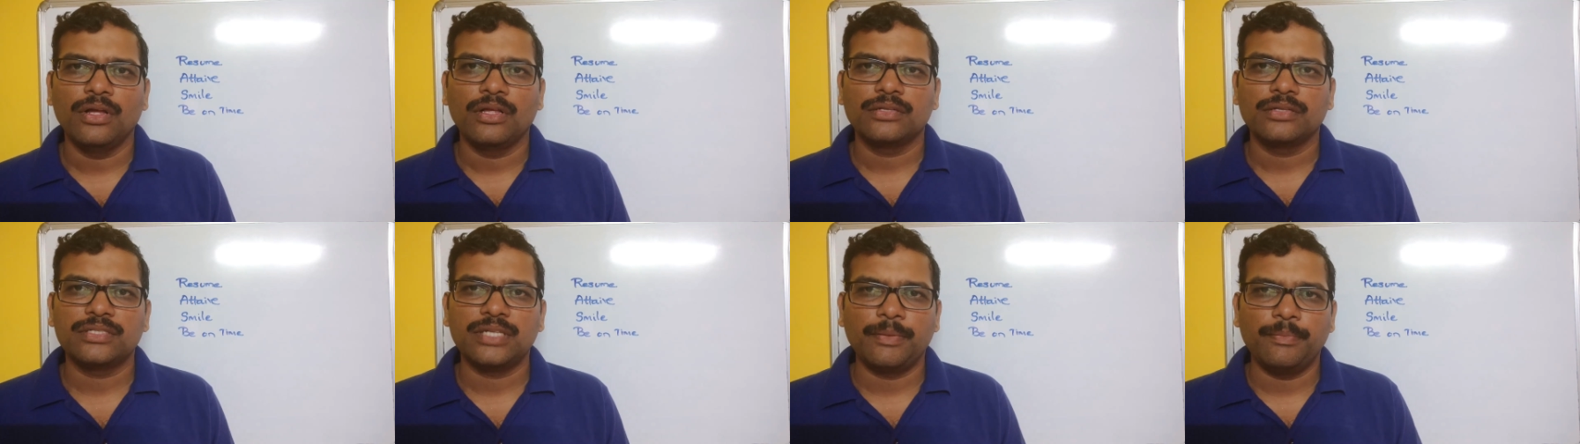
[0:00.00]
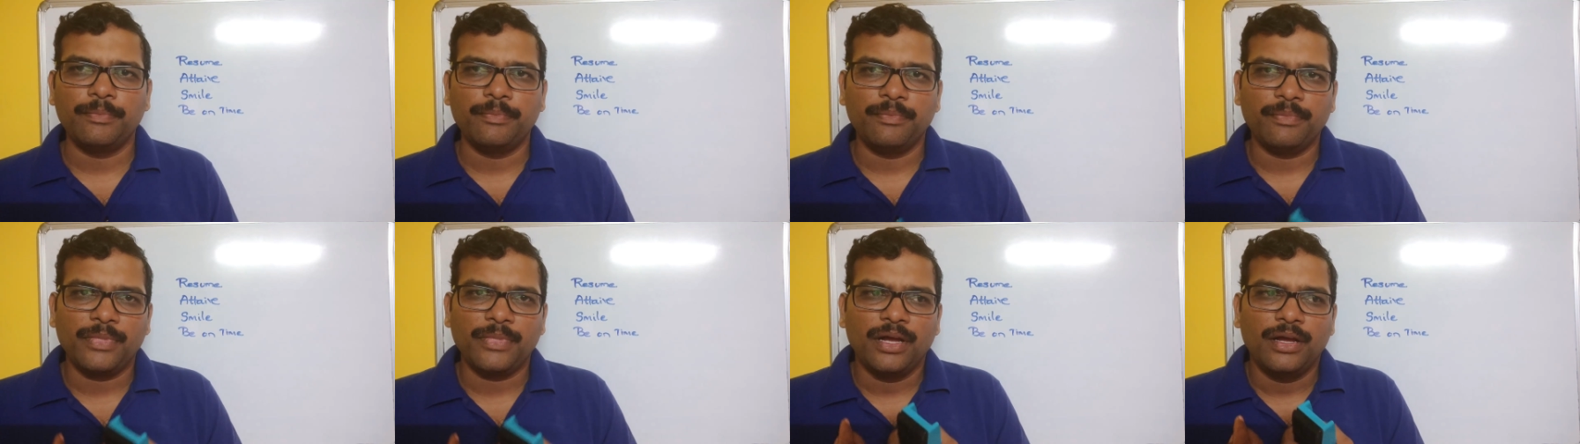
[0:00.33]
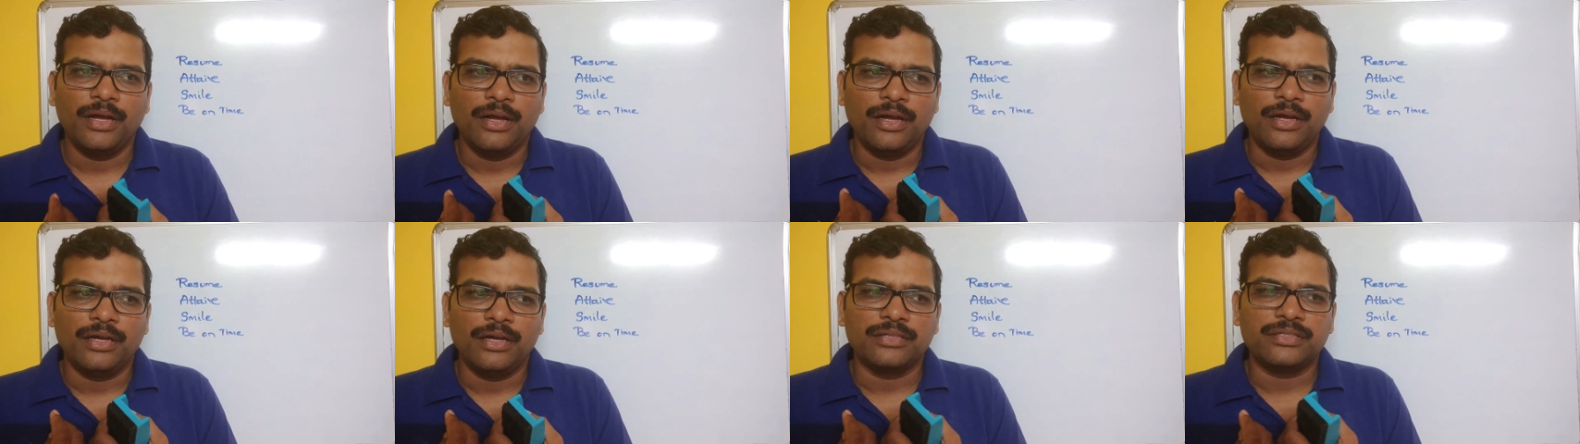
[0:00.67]
some
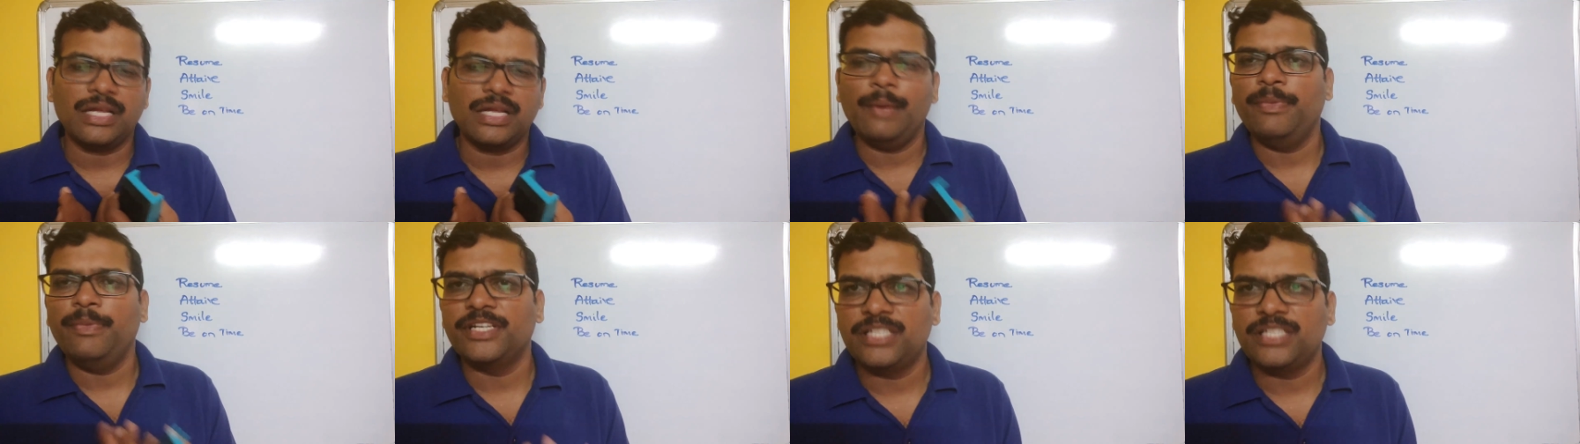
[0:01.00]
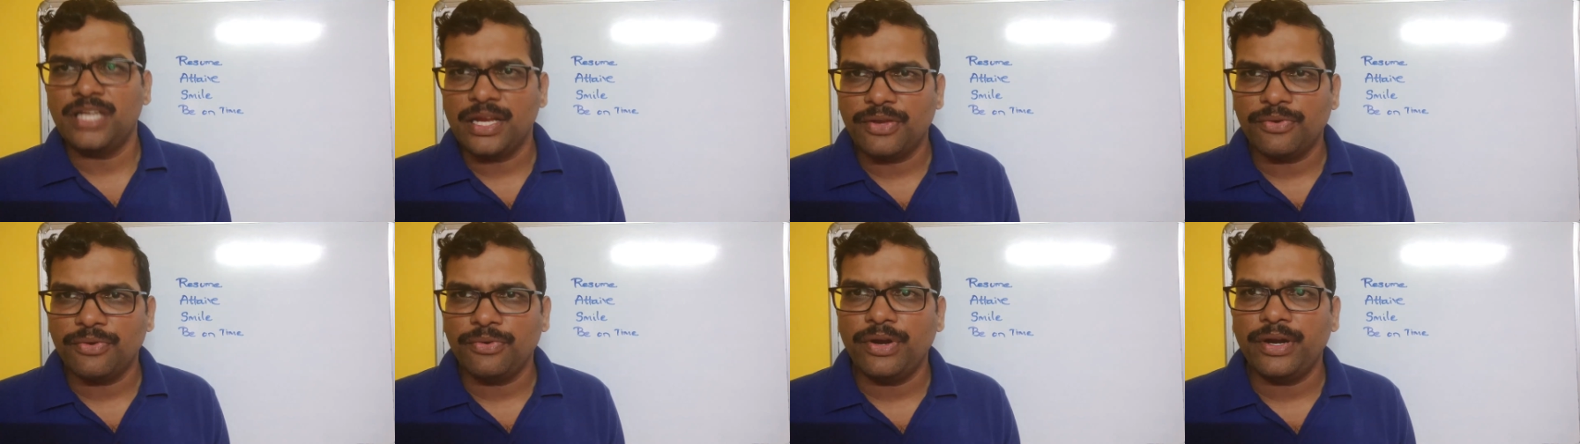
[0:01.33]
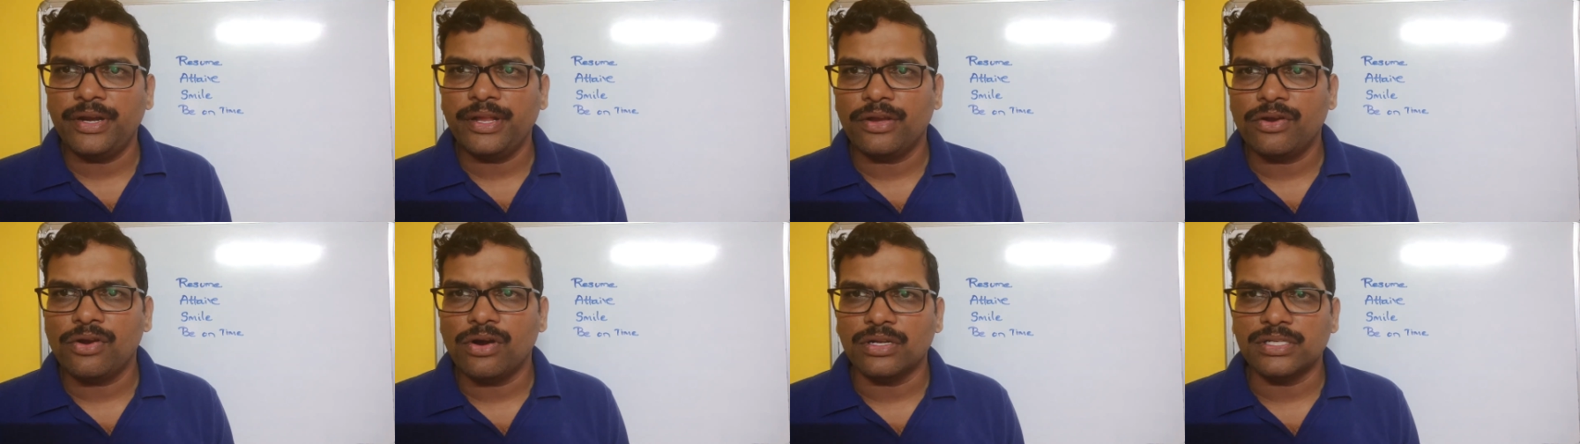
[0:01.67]

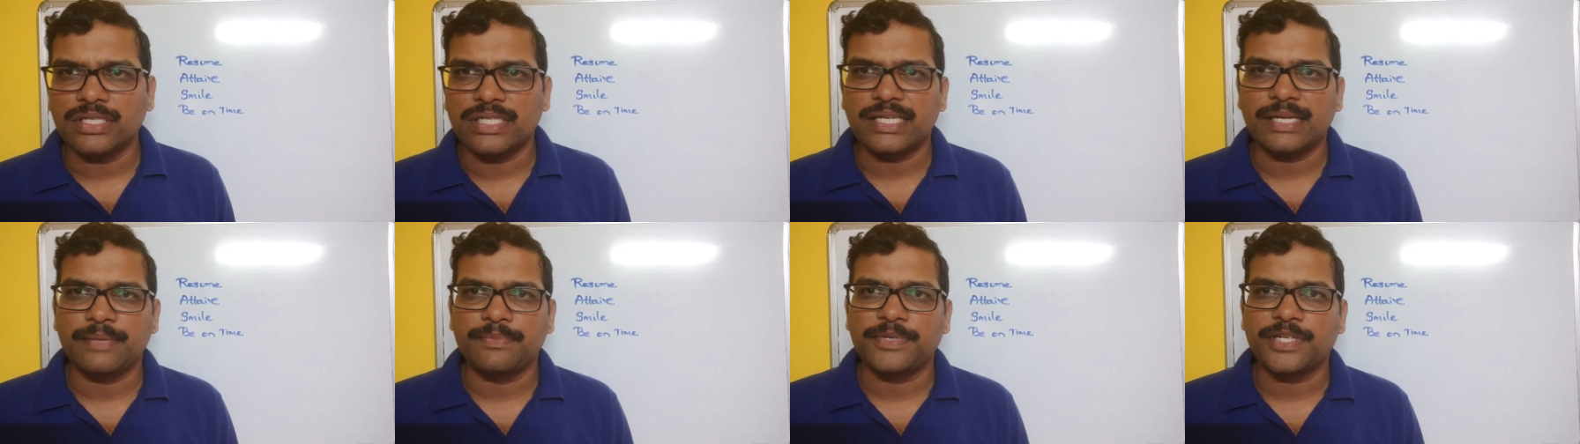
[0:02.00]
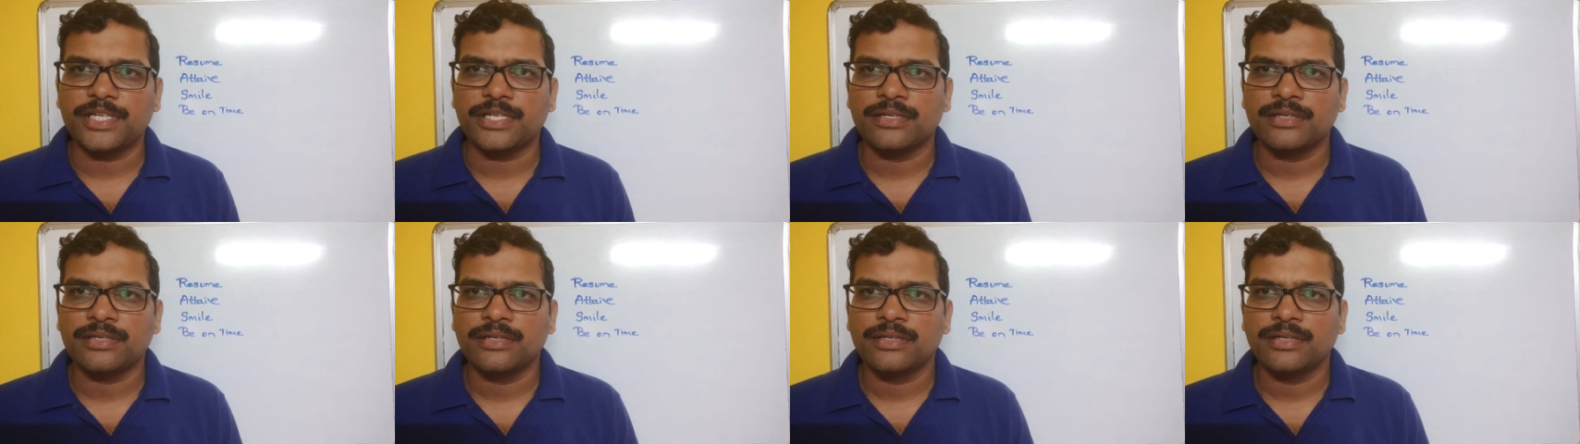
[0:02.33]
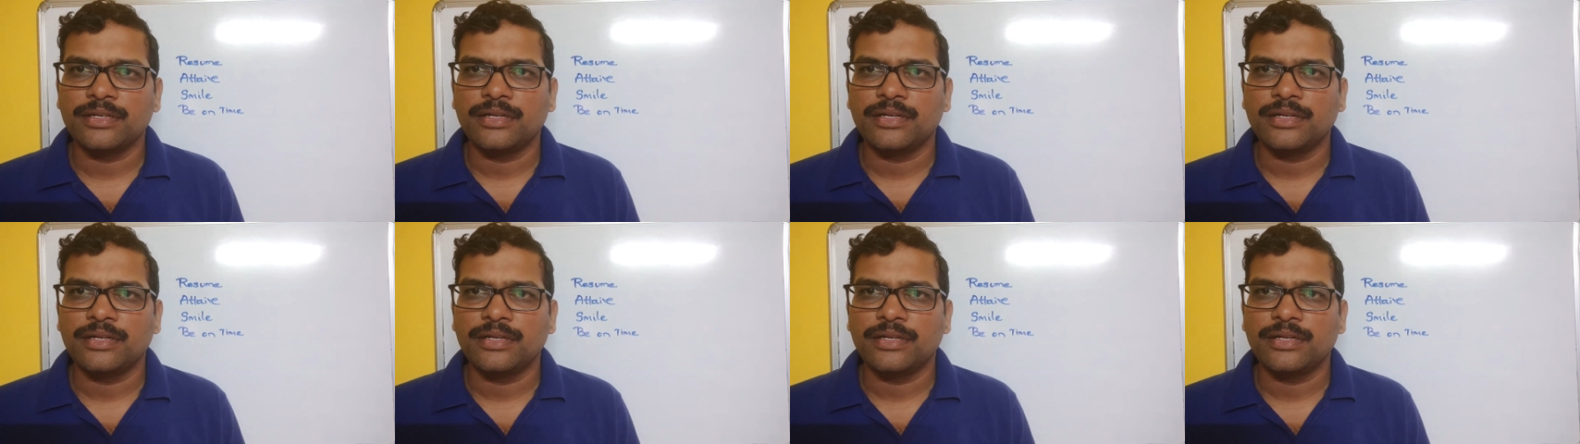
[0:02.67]
cybersecurity concepts,